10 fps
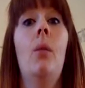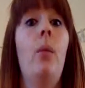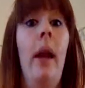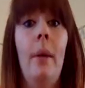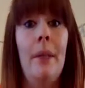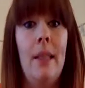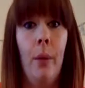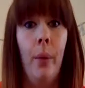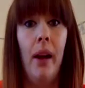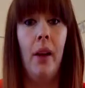I was
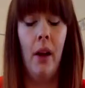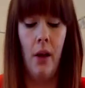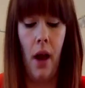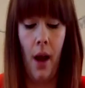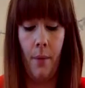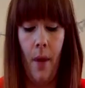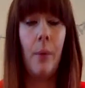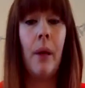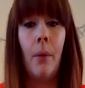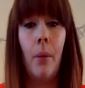still pregnant, and
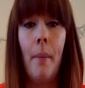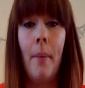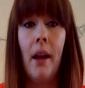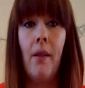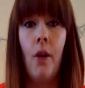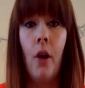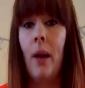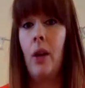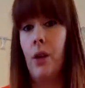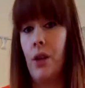we had one made for
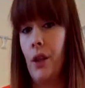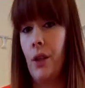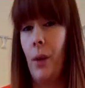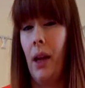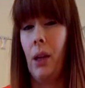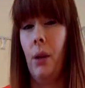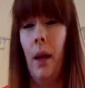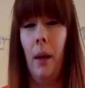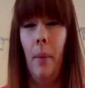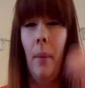my cousin as well, who
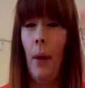had